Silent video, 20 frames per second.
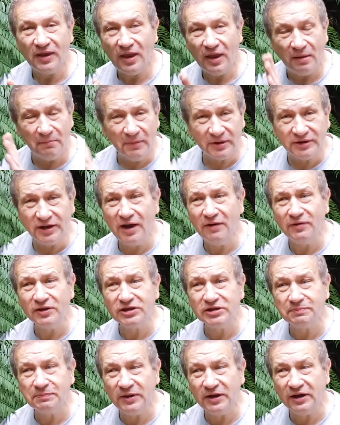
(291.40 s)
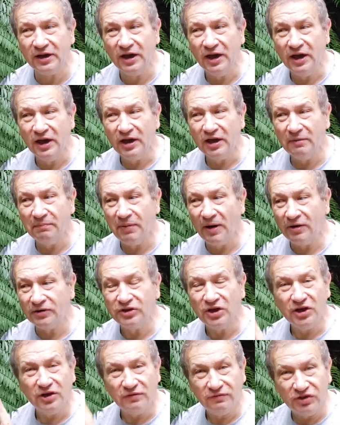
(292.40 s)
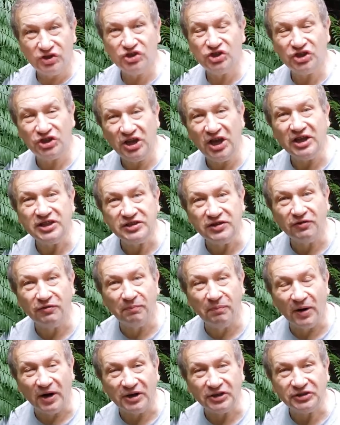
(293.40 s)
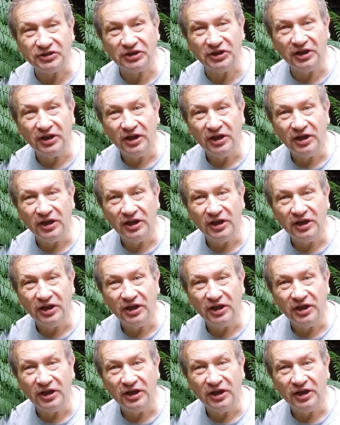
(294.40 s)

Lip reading: But I will speak about vegetative part,